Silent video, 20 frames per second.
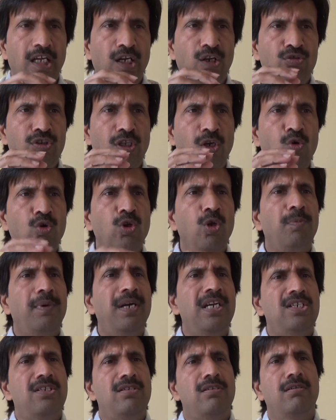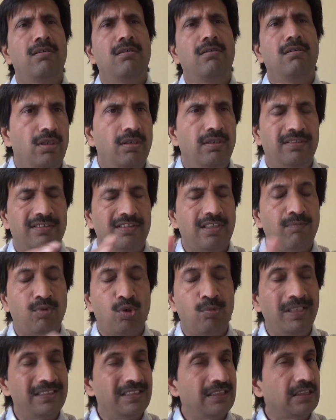now the local pressure
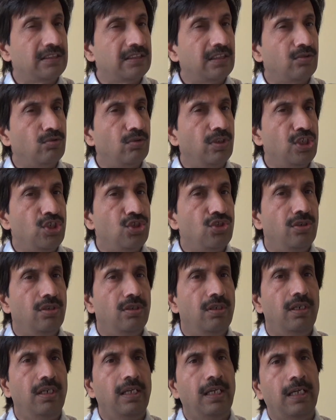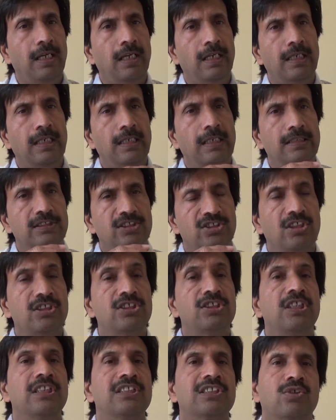compromises the circulation and
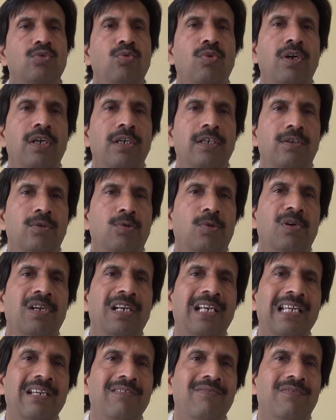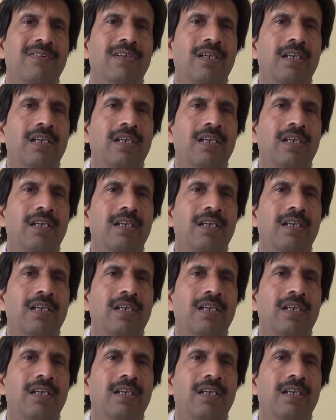surgery is required to relieve